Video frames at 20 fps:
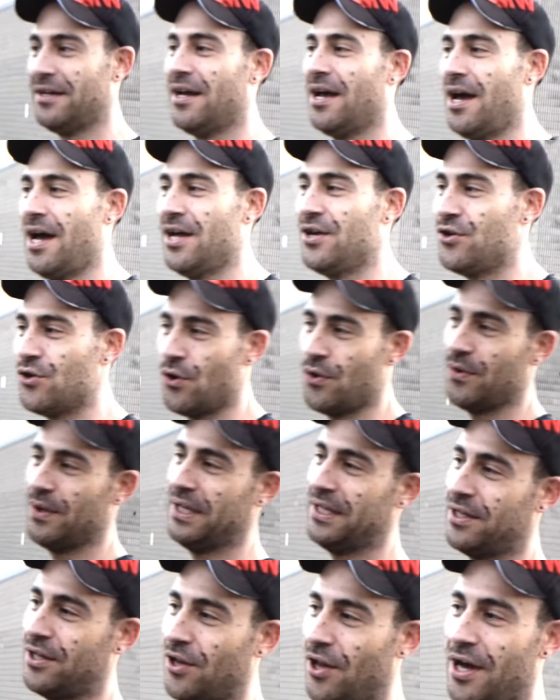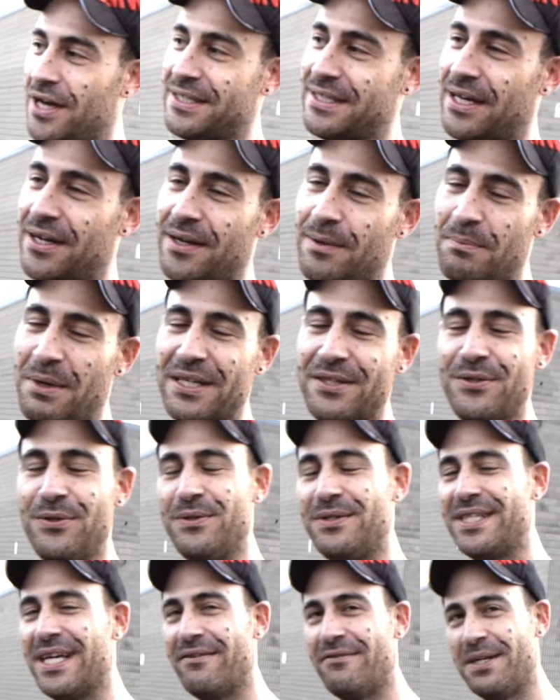I know it clocks out at about
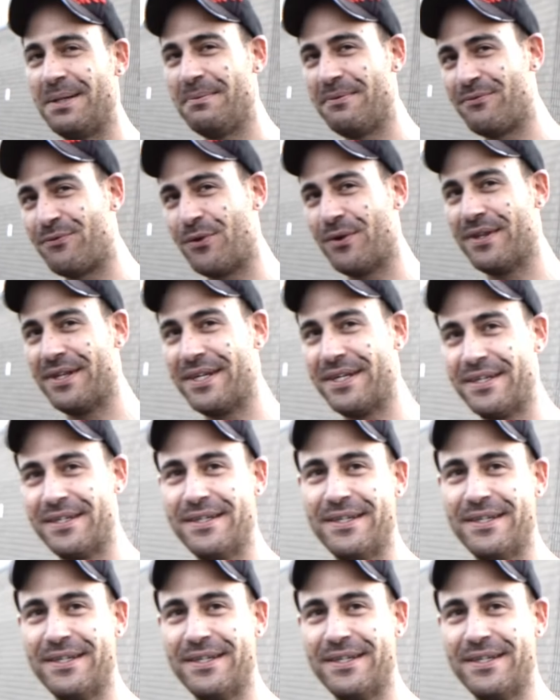270 before the